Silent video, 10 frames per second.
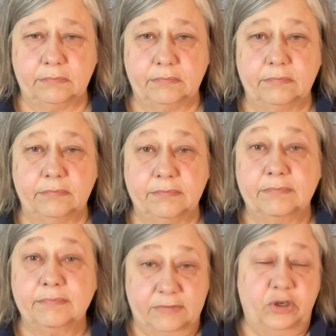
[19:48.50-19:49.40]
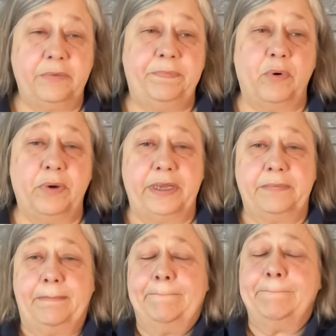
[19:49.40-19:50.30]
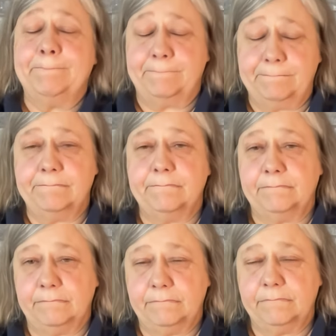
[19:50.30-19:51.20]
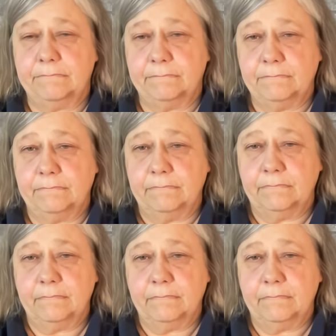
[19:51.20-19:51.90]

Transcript: (not speaking)